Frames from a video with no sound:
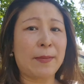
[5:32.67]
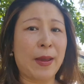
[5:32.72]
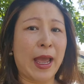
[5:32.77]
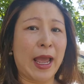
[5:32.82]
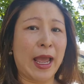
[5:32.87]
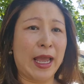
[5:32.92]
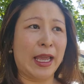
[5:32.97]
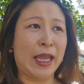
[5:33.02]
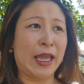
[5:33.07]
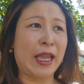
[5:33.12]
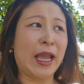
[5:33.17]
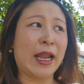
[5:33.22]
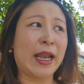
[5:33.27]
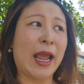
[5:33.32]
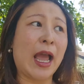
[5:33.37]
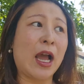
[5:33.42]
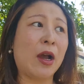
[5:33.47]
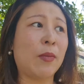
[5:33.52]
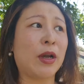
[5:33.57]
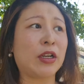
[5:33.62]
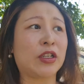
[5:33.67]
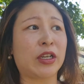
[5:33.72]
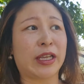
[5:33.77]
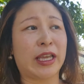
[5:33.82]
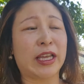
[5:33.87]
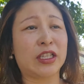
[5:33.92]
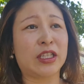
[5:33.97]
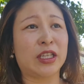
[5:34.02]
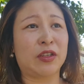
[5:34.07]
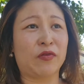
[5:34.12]
paying and how much, I
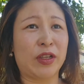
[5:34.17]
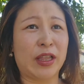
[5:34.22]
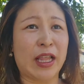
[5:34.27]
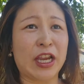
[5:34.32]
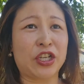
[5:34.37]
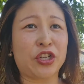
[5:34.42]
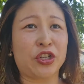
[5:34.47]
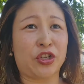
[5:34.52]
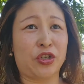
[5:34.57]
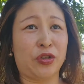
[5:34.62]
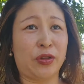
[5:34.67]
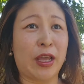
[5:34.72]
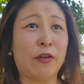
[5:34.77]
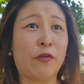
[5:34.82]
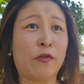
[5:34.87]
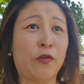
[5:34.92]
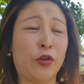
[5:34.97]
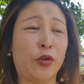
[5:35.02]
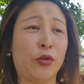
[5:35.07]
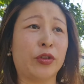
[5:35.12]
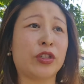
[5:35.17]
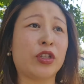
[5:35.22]
guess, in relation to their food.